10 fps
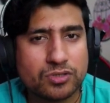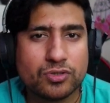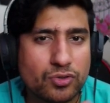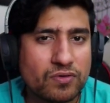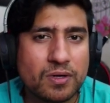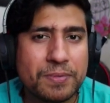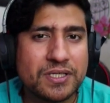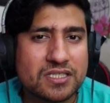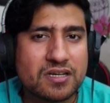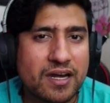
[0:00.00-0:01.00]
so you will be
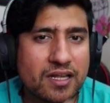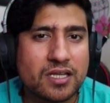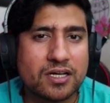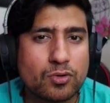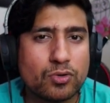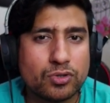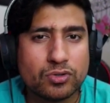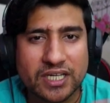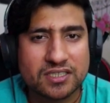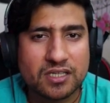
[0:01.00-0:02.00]
just writing that code to
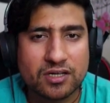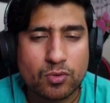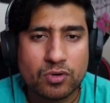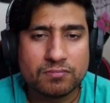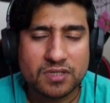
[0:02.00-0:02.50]
test that code.